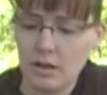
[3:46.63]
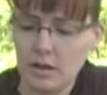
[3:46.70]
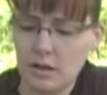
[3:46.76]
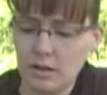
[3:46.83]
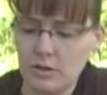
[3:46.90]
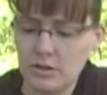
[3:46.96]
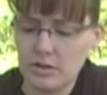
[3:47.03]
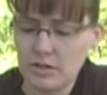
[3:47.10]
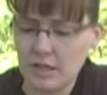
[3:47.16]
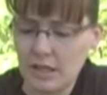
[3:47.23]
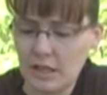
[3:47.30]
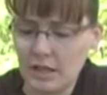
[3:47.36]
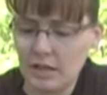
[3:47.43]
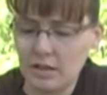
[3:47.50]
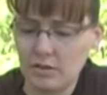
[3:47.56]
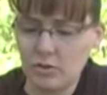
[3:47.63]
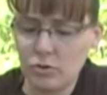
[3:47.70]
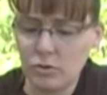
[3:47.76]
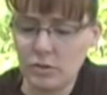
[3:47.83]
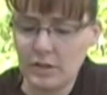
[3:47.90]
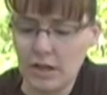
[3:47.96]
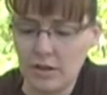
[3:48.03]
uh, just to get it
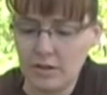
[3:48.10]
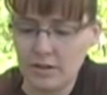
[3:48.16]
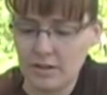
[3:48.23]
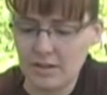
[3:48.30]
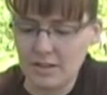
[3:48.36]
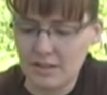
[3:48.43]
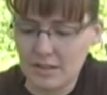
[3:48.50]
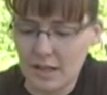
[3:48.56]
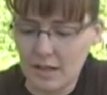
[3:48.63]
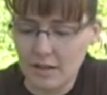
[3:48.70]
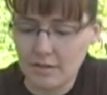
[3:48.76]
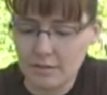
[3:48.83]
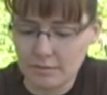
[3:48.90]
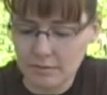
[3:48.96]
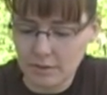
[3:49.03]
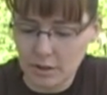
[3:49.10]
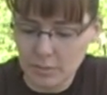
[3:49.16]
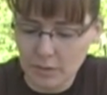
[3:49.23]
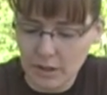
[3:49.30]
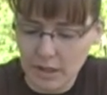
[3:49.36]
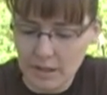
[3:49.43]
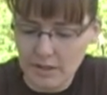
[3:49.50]
cooled down. And it's got a little
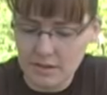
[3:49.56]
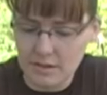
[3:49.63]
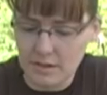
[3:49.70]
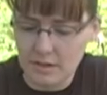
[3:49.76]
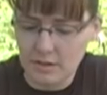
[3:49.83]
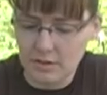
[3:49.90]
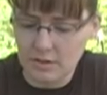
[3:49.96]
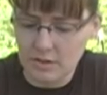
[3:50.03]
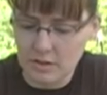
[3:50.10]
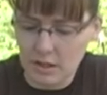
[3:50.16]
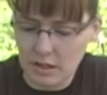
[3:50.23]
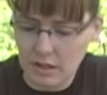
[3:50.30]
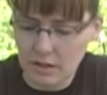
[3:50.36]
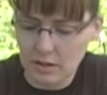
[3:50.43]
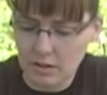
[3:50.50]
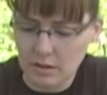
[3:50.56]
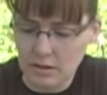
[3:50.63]
bit of ice in it, looks like.